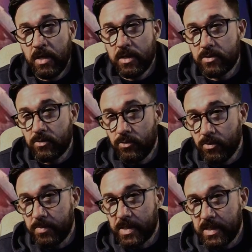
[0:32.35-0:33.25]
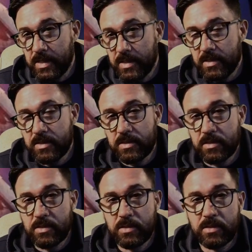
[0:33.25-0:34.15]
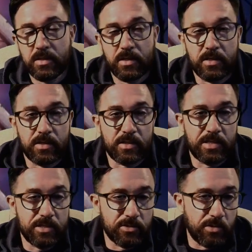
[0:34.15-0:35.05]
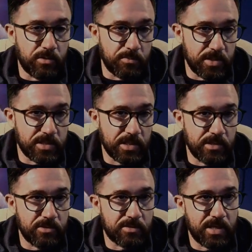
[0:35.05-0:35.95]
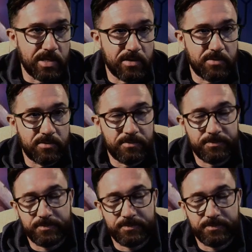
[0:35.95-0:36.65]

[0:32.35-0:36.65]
It's a group of kids. Kids are going missing in their town.